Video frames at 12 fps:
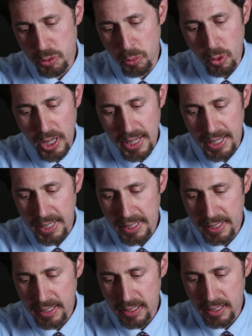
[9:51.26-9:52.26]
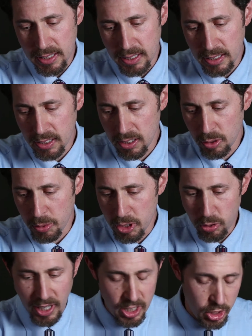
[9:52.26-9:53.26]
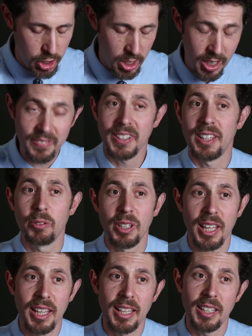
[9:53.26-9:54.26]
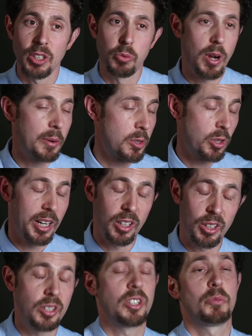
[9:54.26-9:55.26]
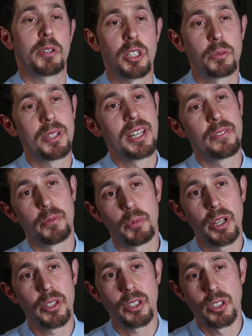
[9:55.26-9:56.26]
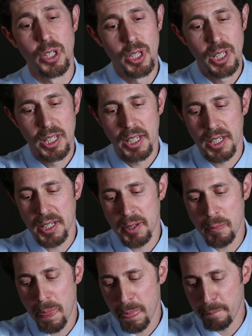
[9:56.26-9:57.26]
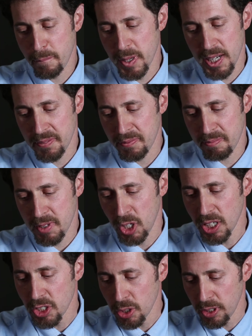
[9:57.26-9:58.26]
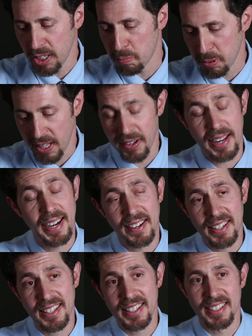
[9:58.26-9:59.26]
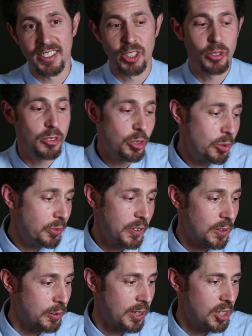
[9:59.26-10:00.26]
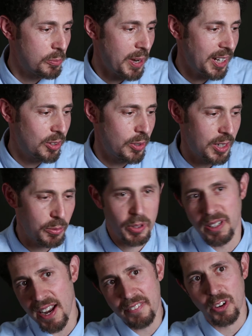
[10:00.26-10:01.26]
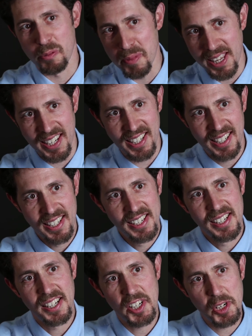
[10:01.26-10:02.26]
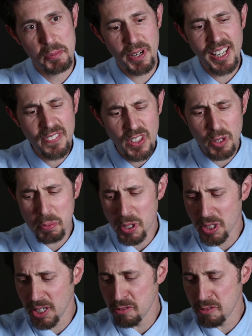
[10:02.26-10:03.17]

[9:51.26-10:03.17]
why, we try to share everything we can. It's why we try to learn as much as we can from others. But there is no Kipp without Harriet, and truthfully, my career would never have made it. But even the person